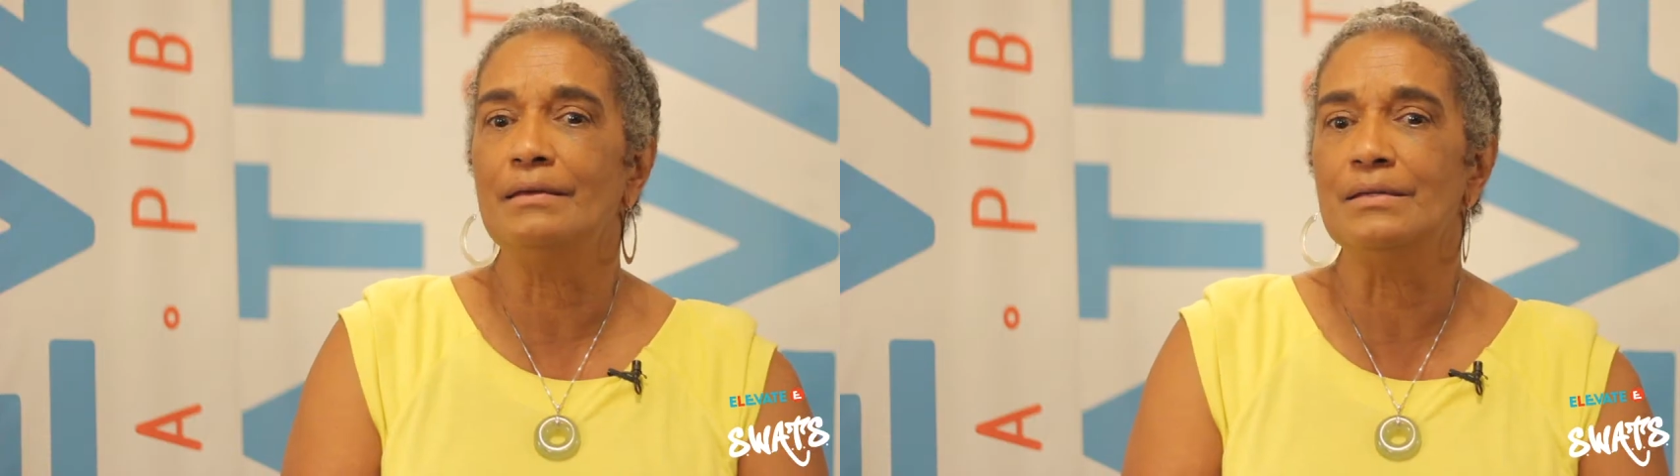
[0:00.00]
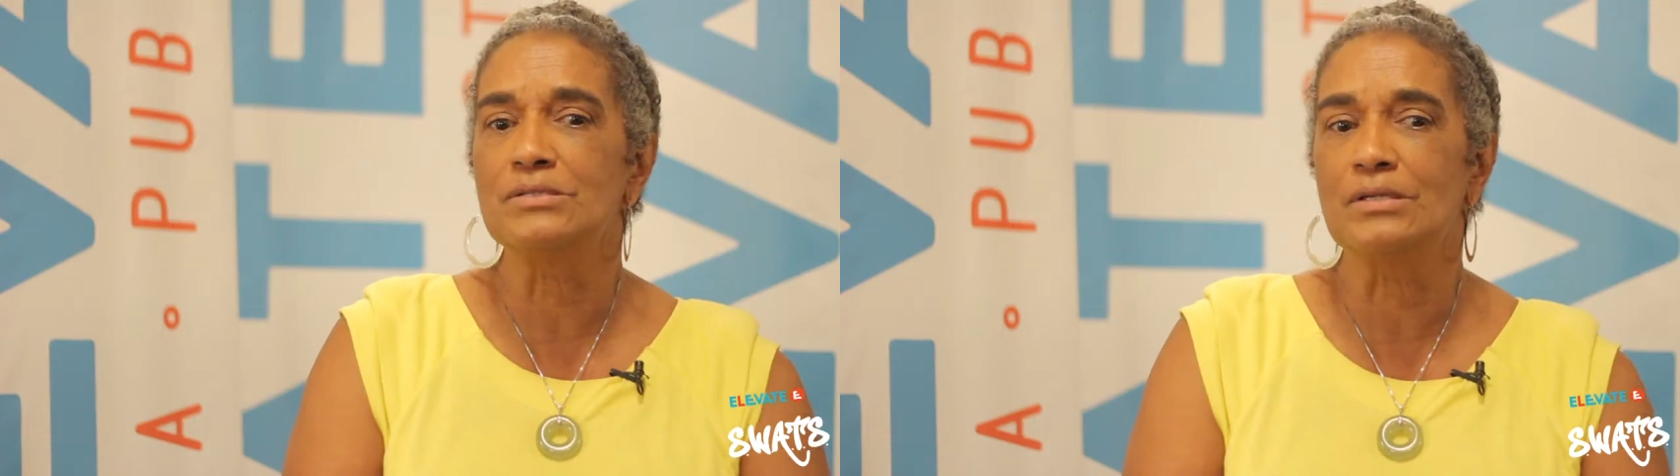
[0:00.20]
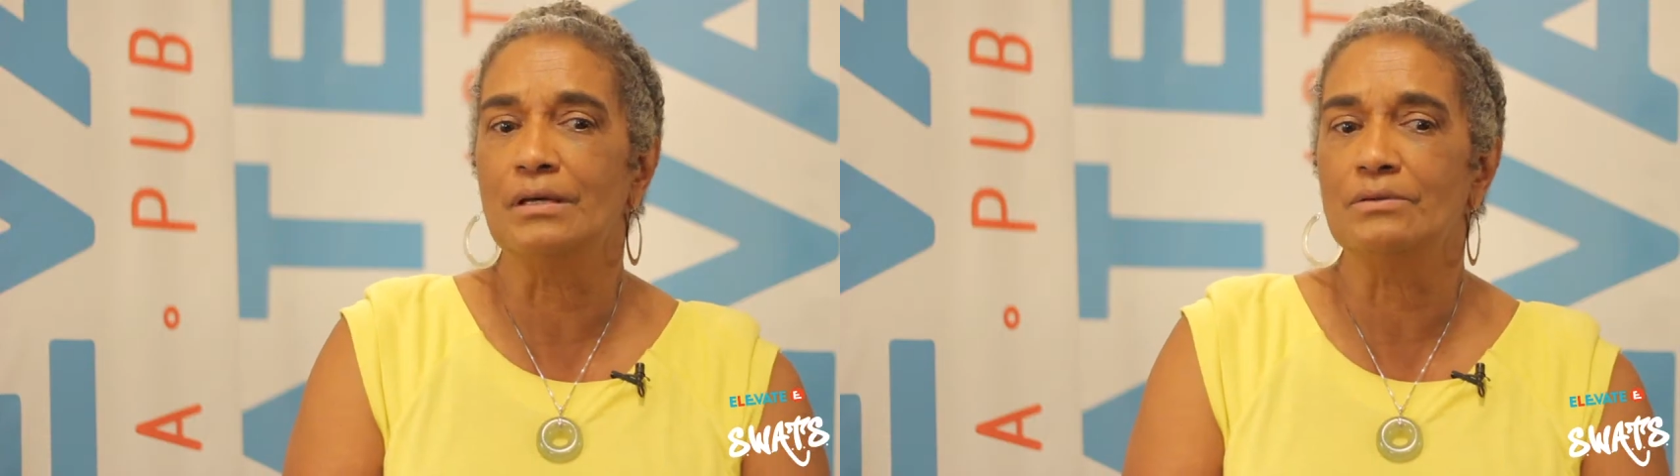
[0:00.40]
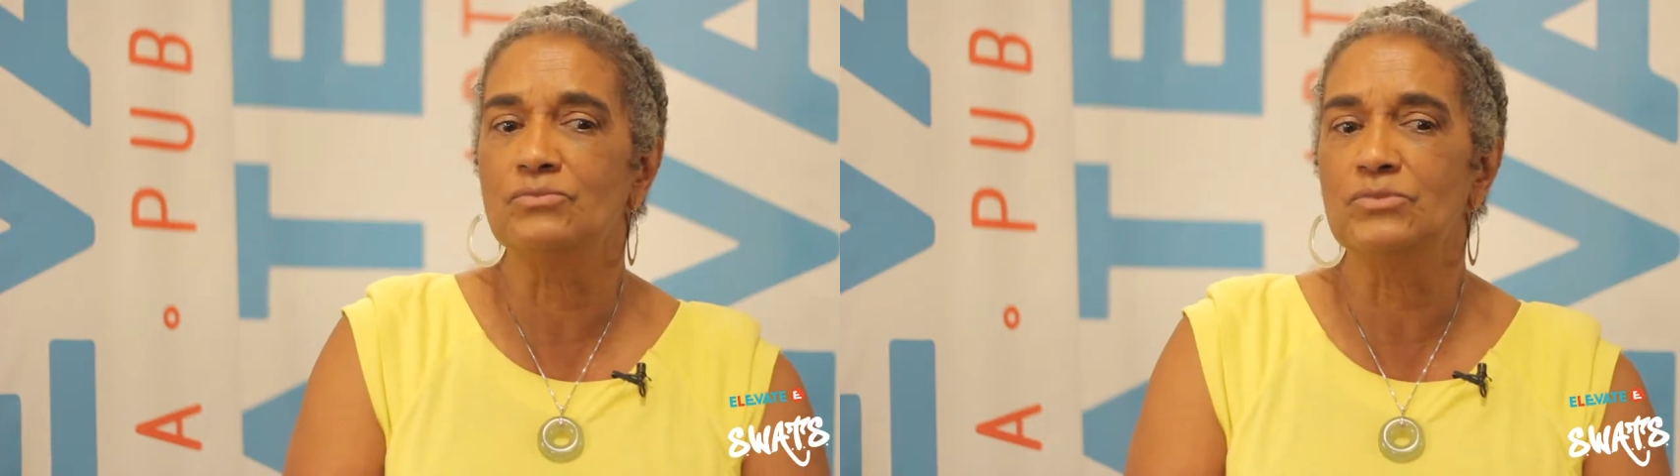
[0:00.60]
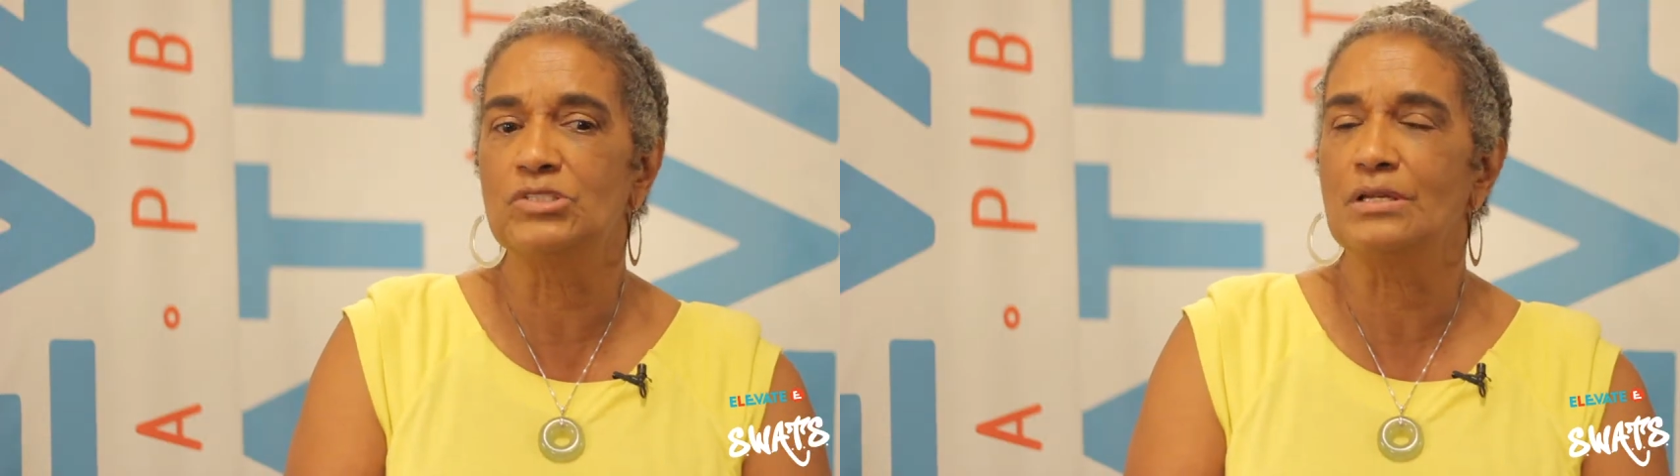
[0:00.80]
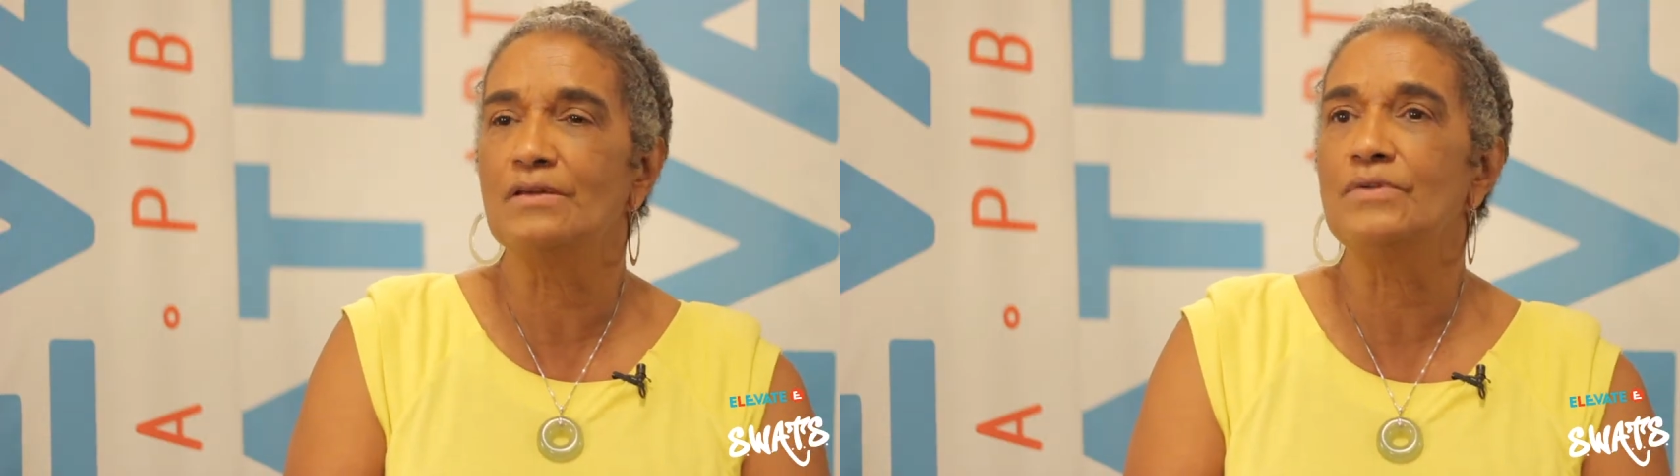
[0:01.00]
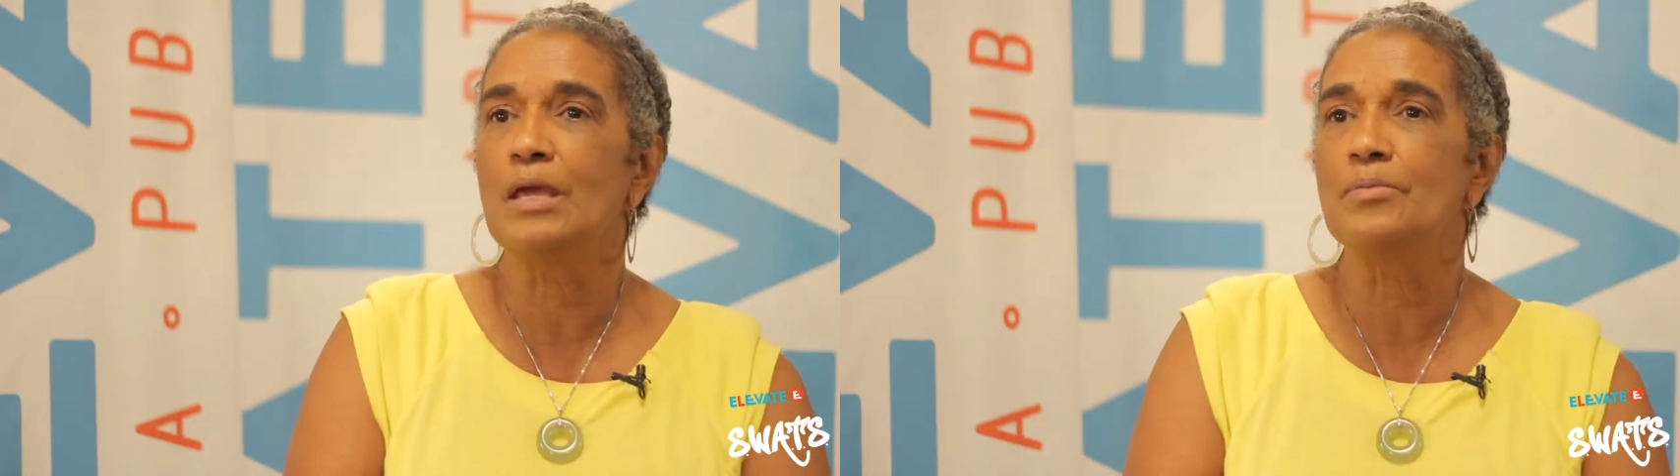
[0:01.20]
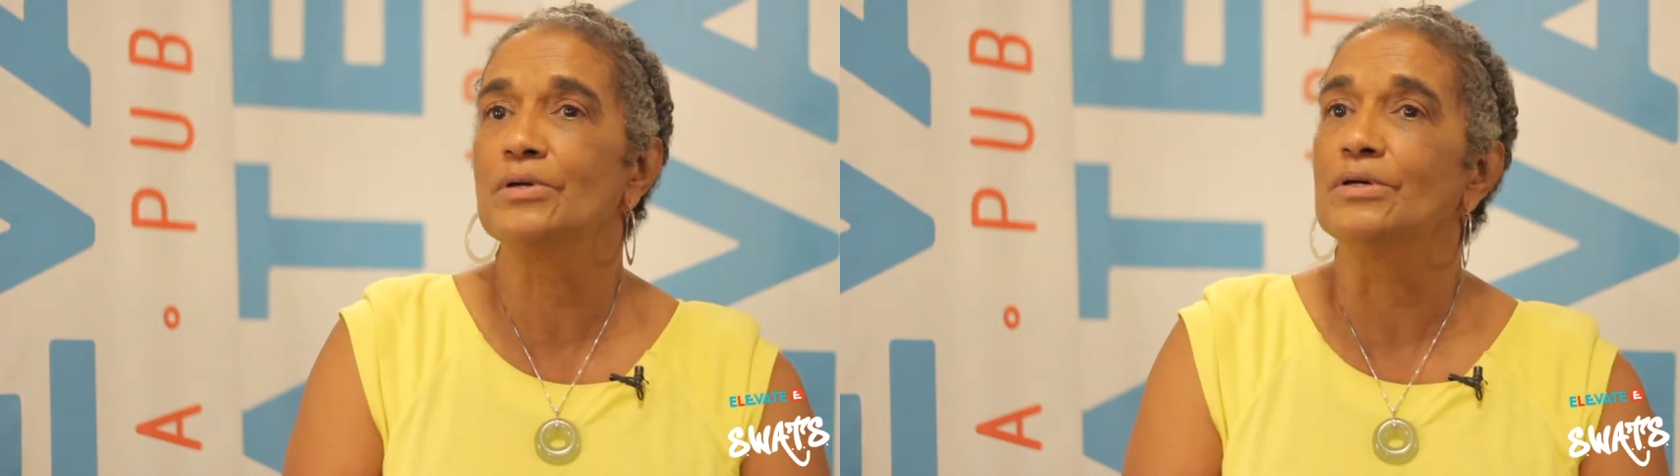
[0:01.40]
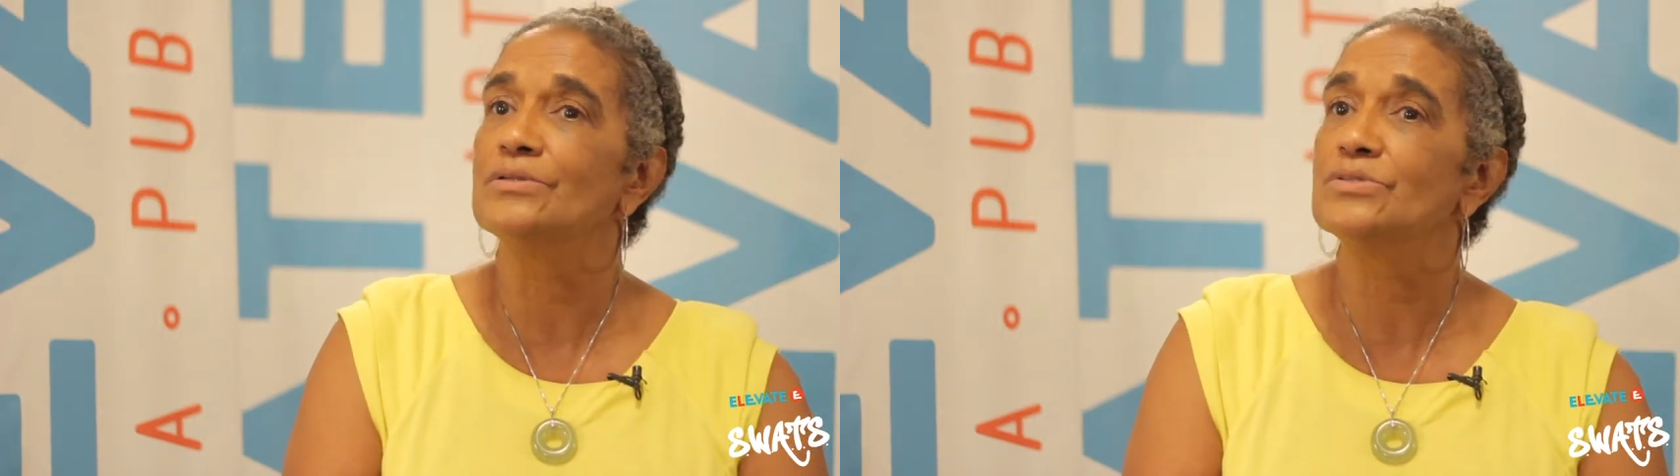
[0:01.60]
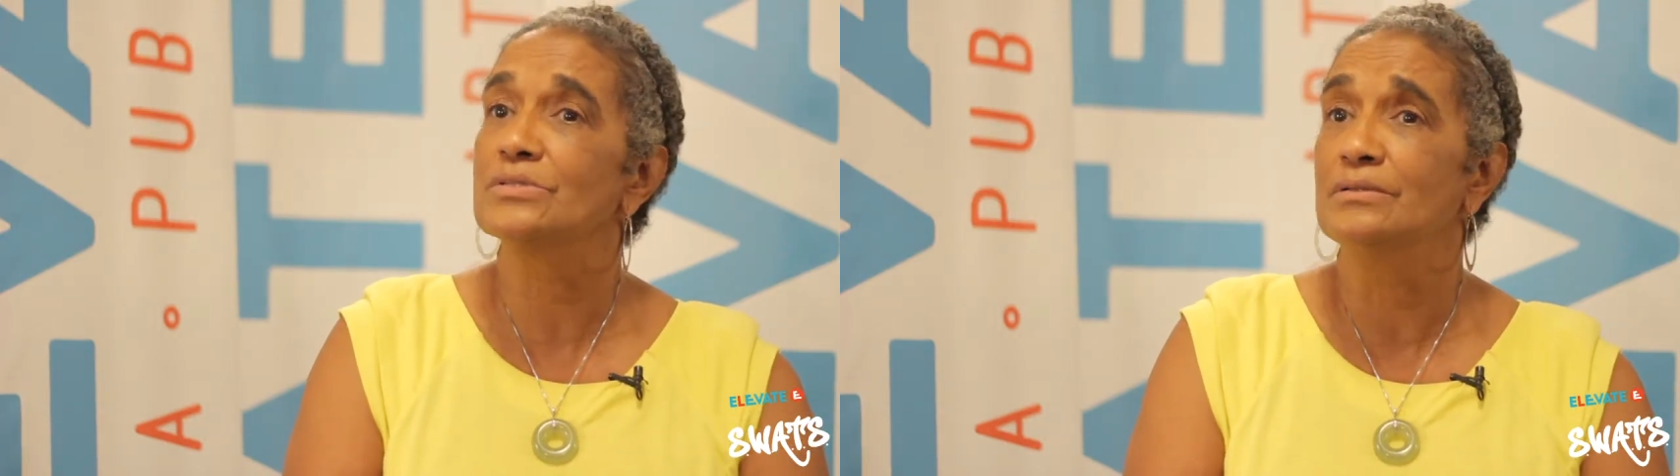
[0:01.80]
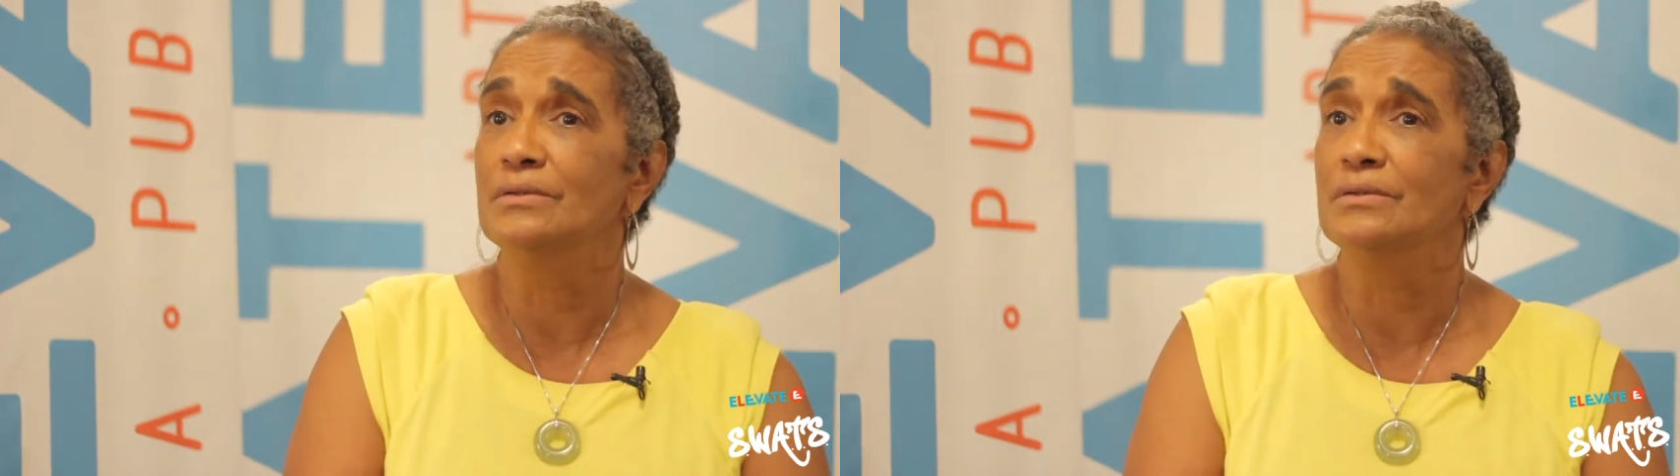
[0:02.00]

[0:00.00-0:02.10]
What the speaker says: is a city of neighborhoods.